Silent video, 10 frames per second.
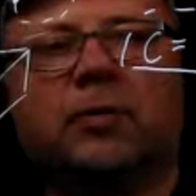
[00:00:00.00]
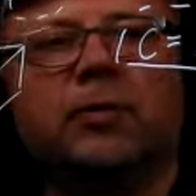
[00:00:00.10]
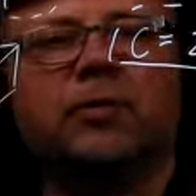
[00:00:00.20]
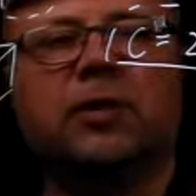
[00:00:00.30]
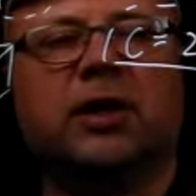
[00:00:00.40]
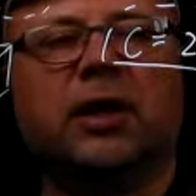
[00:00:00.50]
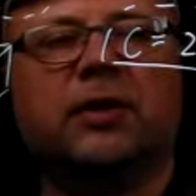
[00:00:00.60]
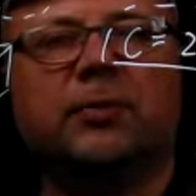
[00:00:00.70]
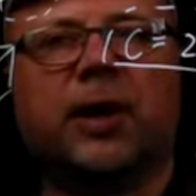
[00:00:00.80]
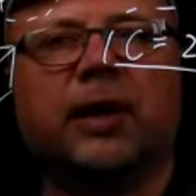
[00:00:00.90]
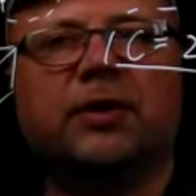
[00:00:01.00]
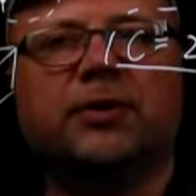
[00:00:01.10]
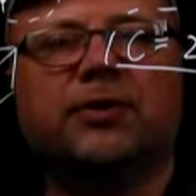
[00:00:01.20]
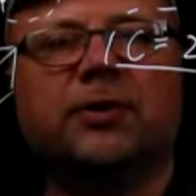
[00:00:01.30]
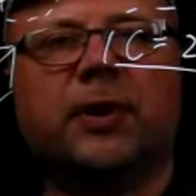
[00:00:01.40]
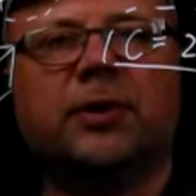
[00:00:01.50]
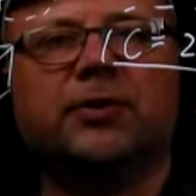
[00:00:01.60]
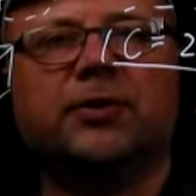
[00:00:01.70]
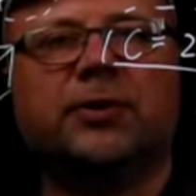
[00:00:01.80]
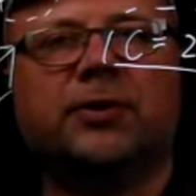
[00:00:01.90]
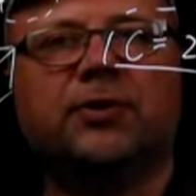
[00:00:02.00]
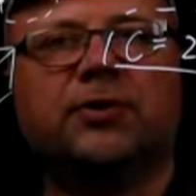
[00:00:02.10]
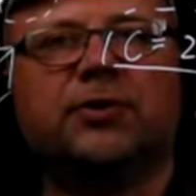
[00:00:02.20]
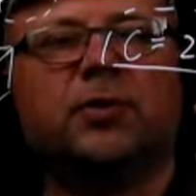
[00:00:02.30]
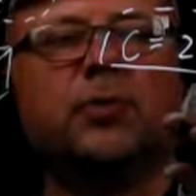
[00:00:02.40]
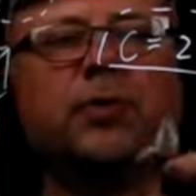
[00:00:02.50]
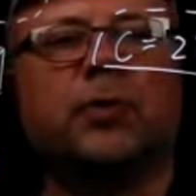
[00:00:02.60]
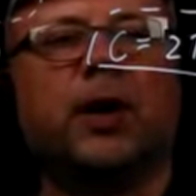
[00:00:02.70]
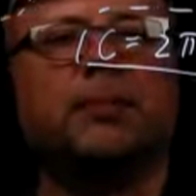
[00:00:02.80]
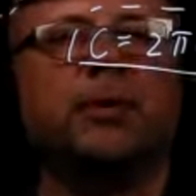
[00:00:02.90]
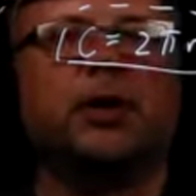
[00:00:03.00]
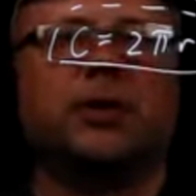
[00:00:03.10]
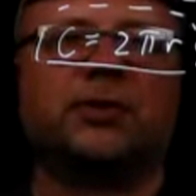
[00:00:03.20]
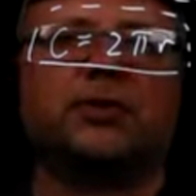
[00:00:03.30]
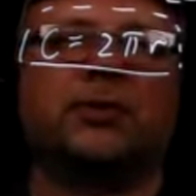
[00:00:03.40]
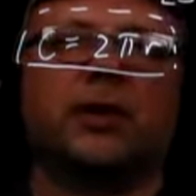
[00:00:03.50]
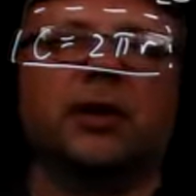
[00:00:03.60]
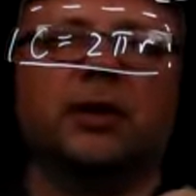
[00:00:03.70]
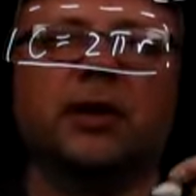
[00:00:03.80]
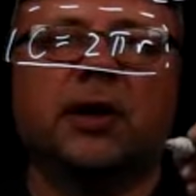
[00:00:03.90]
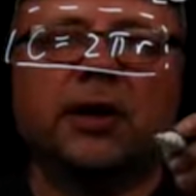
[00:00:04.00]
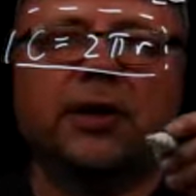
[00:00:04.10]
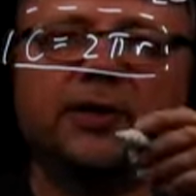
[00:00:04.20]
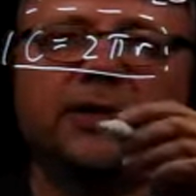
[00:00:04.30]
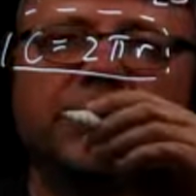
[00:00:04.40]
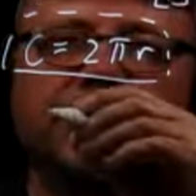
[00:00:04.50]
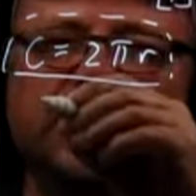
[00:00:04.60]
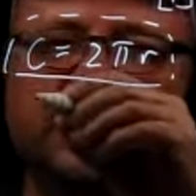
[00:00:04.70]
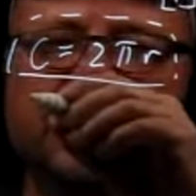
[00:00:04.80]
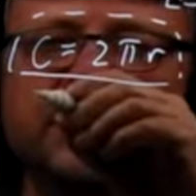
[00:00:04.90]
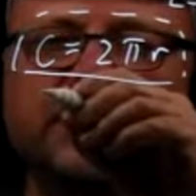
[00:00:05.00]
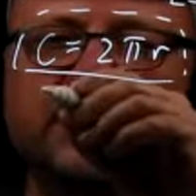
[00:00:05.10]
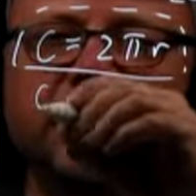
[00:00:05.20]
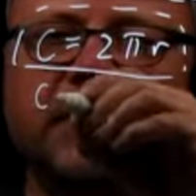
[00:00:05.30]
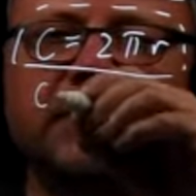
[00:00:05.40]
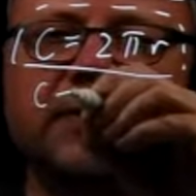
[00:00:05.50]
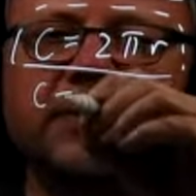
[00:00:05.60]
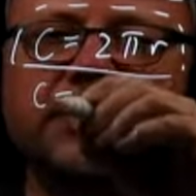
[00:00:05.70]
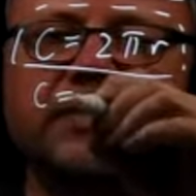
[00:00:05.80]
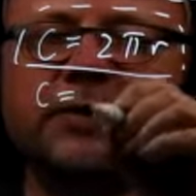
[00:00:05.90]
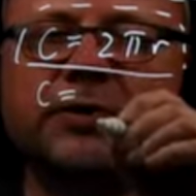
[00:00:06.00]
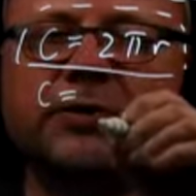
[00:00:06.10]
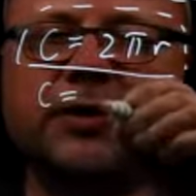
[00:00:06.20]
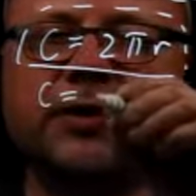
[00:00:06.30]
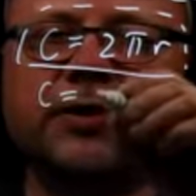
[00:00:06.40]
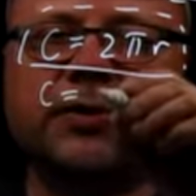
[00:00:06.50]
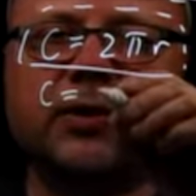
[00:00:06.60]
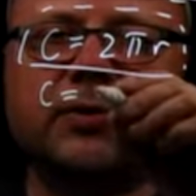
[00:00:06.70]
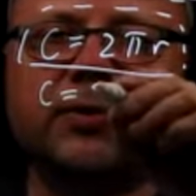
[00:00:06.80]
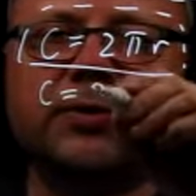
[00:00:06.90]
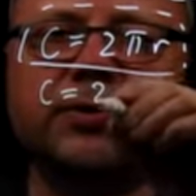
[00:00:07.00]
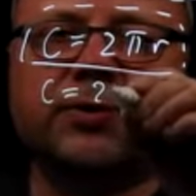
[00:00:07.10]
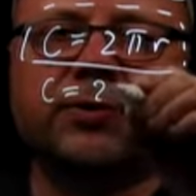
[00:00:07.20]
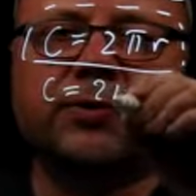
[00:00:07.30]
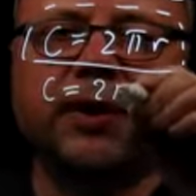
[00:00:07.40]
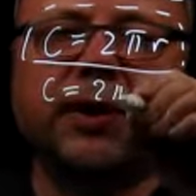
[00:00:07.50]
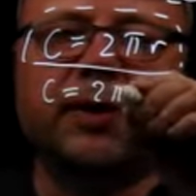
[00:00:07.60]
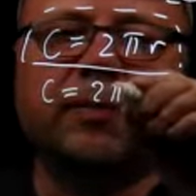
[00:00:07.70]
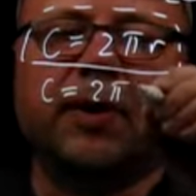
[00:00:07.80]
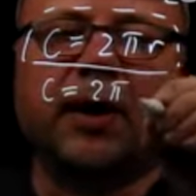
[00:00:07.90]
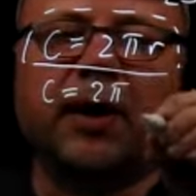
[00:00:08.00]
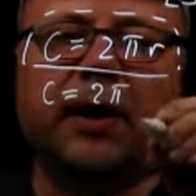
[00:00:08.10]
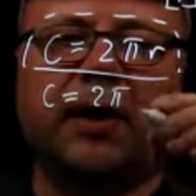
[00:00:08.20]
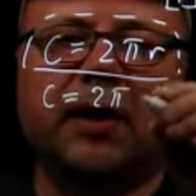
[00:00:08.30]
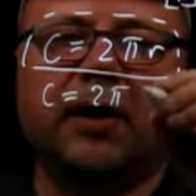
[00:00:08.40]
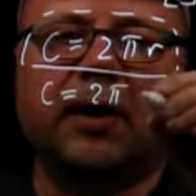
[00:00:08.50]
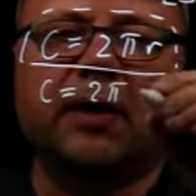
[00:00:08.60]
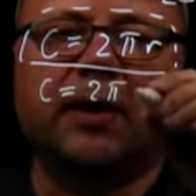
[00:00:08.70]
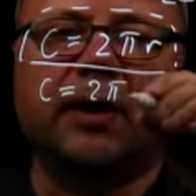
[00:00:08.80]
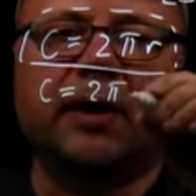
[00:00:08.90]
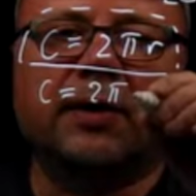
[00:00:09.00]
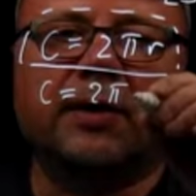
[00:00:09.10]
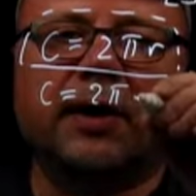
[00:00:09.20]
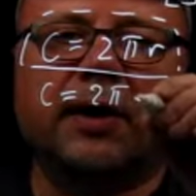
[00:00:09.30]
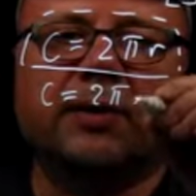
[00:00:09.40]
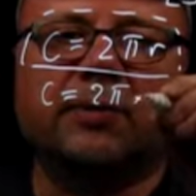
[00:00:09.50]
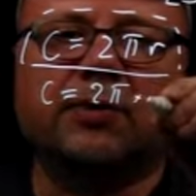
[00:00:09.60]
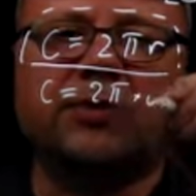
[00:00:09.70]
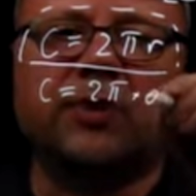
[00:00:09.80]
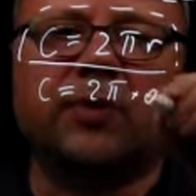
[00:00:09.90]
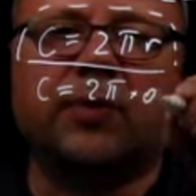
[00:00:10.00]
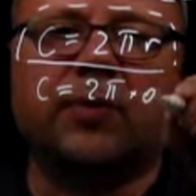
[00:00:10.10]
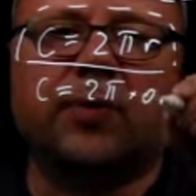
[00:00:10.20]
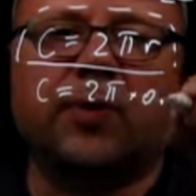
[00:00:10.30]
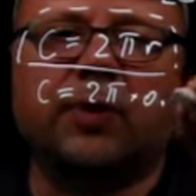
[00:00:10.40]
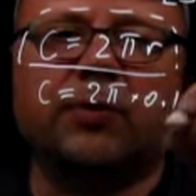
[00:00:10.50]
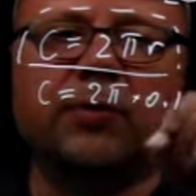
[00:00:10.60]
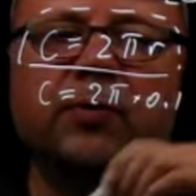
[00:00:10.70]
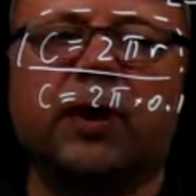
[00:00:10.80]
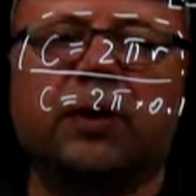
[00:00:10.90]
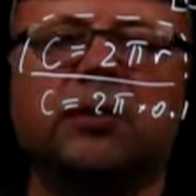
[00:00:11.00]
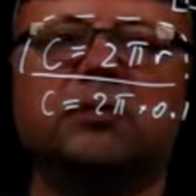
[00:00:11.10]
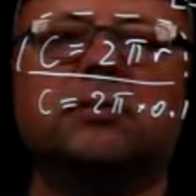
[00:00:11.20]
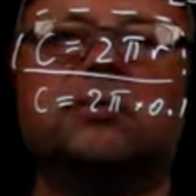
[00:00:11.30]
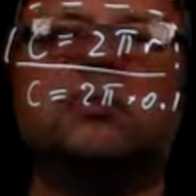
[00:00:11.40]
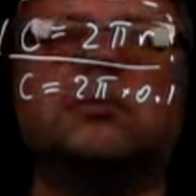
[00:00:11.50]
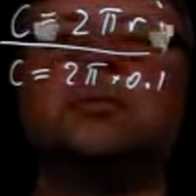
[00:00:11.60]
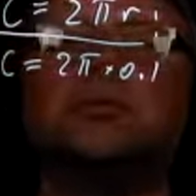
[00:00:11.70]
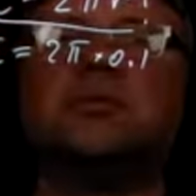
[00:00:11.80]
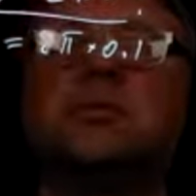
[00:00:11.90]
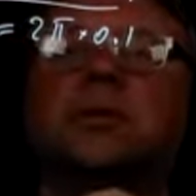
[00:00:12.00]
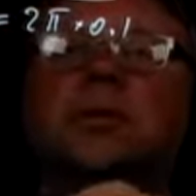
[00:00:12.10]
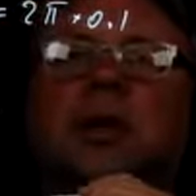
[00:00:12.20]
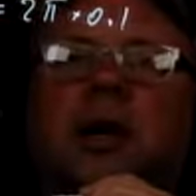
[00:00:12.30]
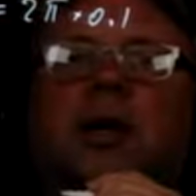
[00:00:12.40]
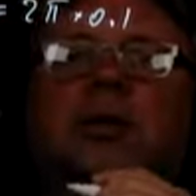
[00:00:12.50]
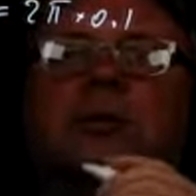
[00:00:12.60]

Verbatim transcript: we we're looking at the radius the radius is 0.1 meters right so uh, the circumference of this circle equals 2 pi uh, times 0.1 okay